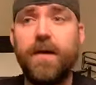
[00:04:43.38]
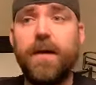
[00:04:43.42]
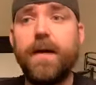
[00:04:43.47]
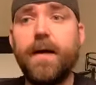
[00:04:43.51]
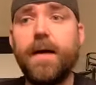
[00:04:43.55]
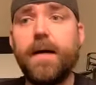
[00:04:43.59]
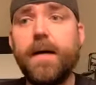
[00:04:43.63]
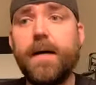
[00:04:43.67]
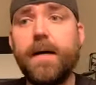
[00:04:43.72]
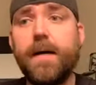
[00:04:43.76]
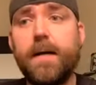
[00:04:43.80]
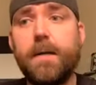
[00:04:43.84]

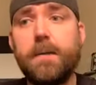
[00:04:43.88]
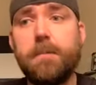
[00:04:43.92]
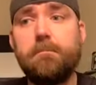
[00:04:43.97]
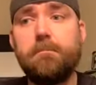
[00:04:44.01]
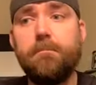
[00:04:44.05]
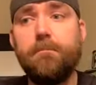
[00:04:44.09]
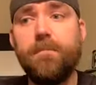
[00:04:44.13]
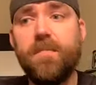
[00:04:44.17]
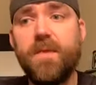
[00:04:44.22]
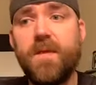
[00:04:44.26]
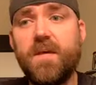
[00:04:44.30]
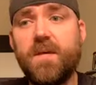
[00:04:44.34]

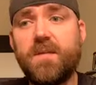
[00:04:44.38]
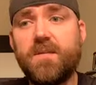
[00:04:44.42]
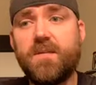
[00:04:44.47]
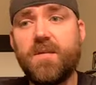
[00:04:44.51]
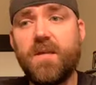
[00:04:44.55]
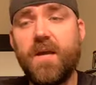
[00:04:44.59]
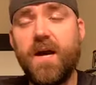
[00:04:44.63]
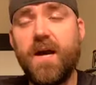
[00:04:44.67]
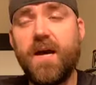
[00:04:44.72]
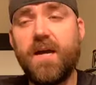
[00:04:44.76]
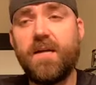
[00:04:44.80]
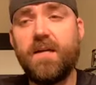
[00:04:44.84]

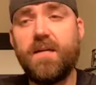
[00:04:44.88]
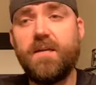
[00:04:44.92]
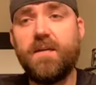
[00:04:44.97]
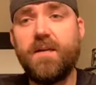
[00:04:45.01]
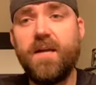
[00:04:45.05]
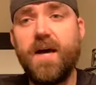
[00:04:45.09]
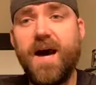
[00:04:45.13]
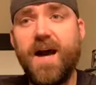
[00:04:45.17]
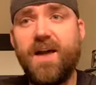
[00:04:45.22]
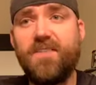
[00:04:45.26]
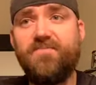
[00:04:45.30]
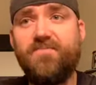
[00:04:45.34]

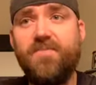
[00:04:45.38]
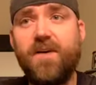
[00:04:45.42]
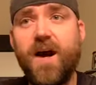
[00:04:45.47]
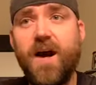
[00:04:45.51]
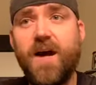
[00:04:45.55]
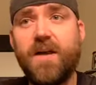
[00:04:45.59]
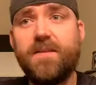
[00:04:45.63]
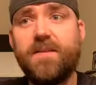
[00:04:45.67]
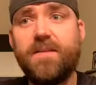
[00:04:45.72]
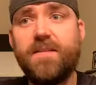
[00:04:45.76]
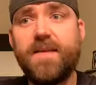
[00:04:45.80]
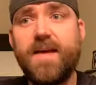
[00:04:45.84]
I
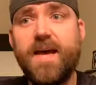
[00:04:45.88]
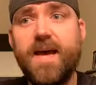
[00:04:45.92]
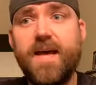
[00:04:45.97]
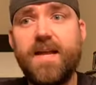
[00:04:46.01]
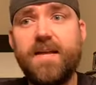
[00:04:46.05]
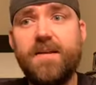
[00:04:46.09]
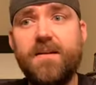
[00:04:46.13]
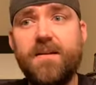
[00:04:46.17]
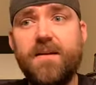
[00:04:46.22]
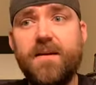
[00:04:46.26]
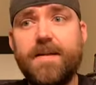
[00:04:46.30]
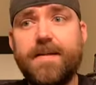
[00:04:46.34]
find that